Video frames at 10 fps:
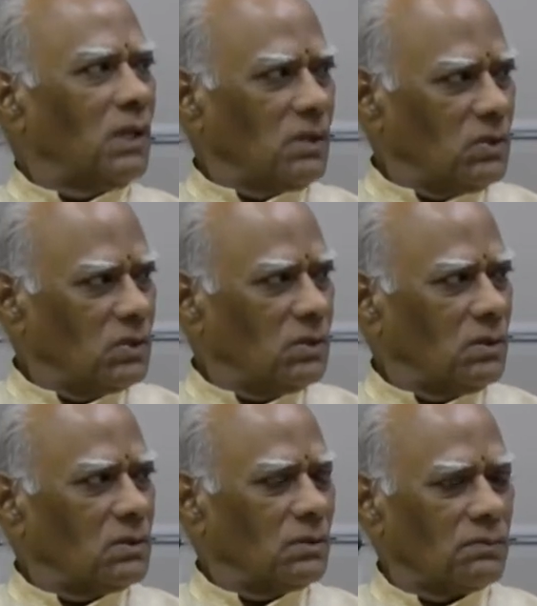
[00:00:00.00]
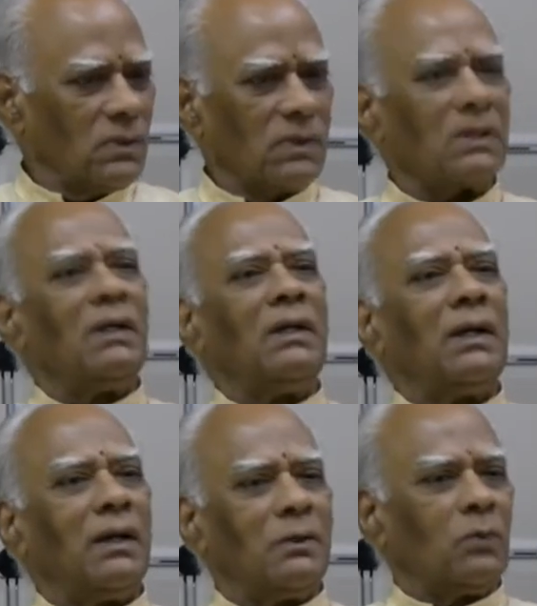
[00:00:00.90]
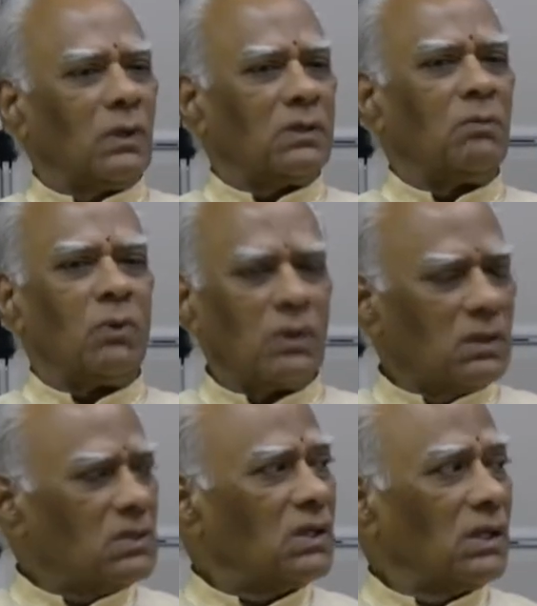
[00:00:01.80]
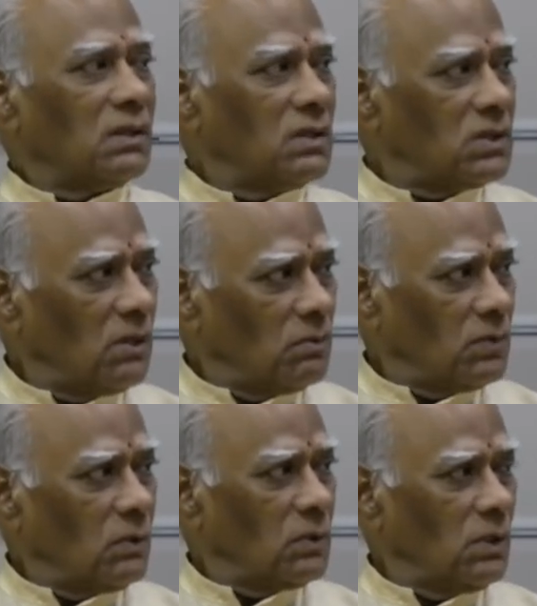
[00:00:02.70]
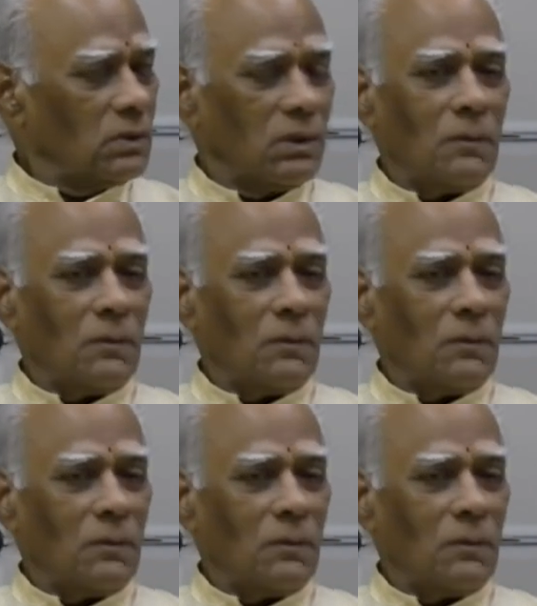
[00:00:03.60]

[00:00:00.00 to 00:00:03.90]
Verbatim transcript: the existence of Earth and what the modern scientists have found out.